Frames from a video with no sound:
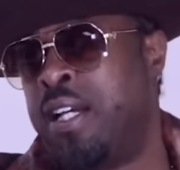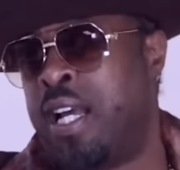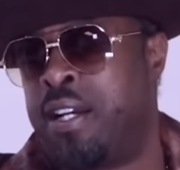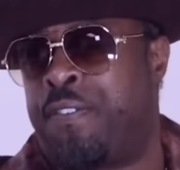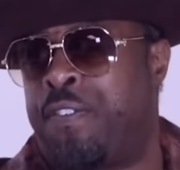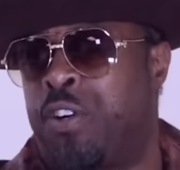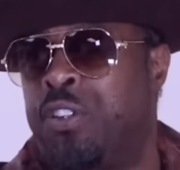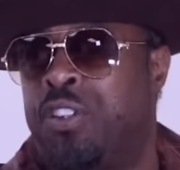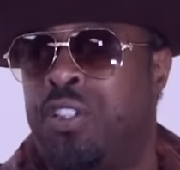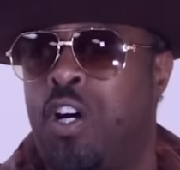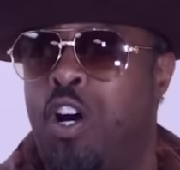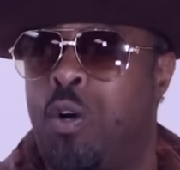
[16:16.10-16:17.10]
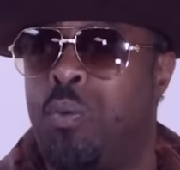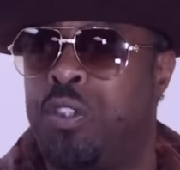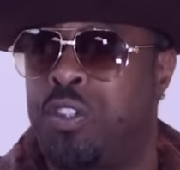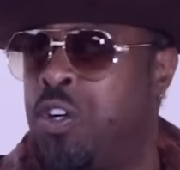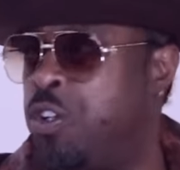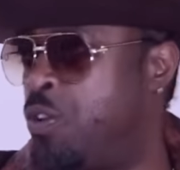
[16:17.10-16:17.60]
And the first song
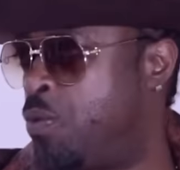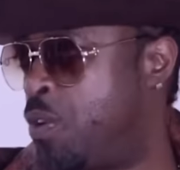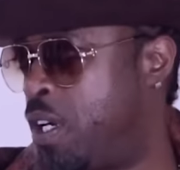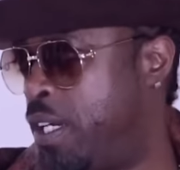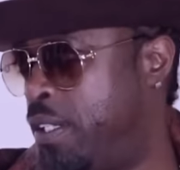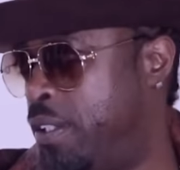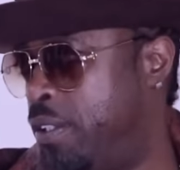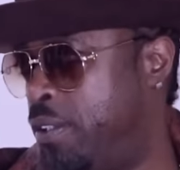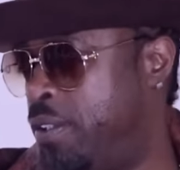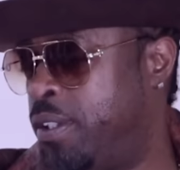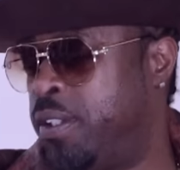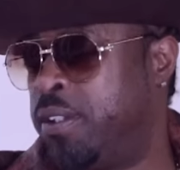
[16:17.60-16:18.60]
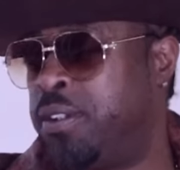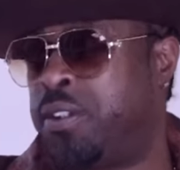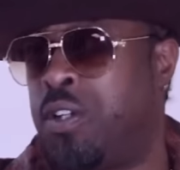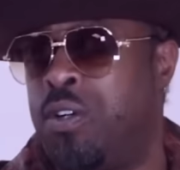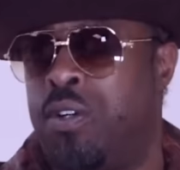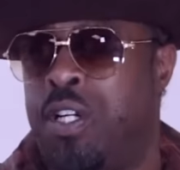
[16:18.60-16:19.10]
was On the Run. Mm.
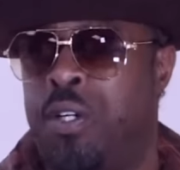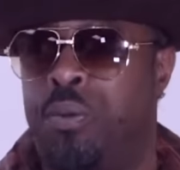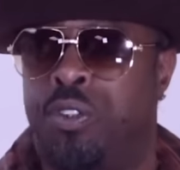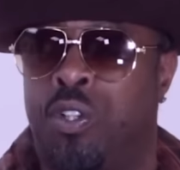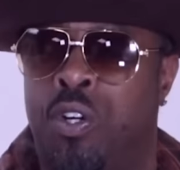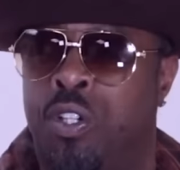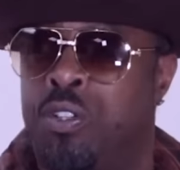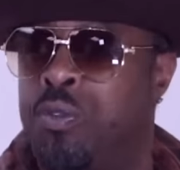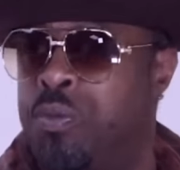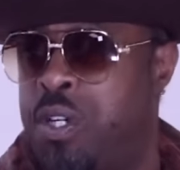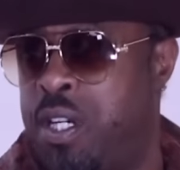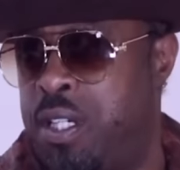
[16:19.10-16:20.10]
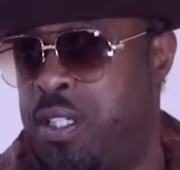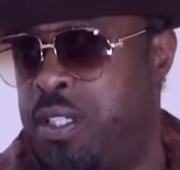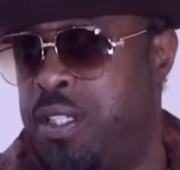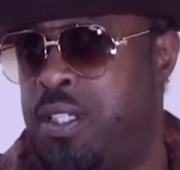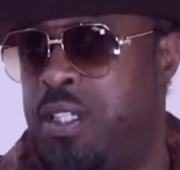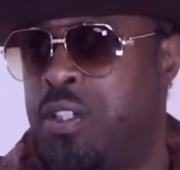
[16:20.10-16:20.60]
So it was On the
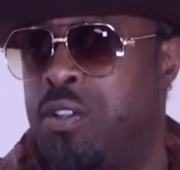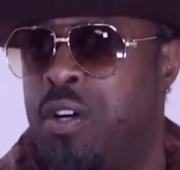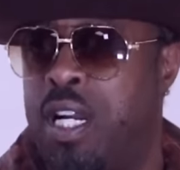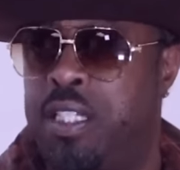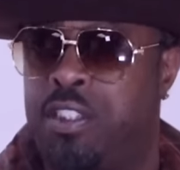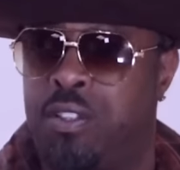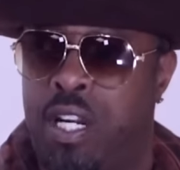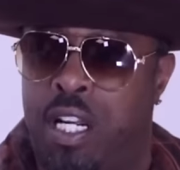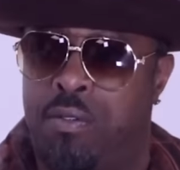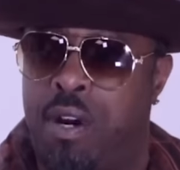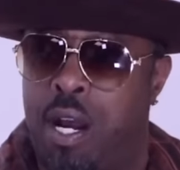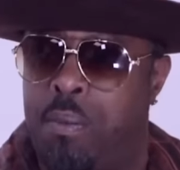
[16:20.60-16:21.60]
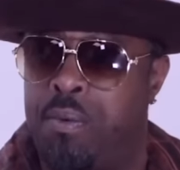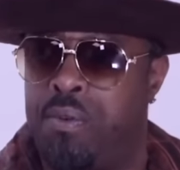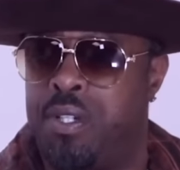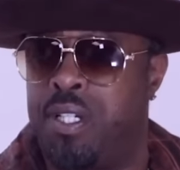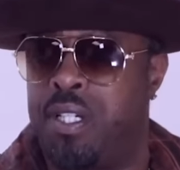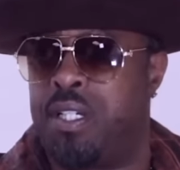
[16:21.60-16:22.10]
Run, The Great Train
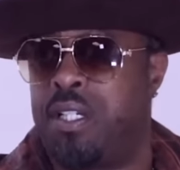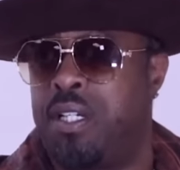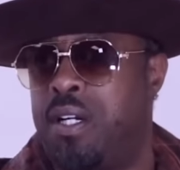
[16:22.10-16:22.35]
Robbery.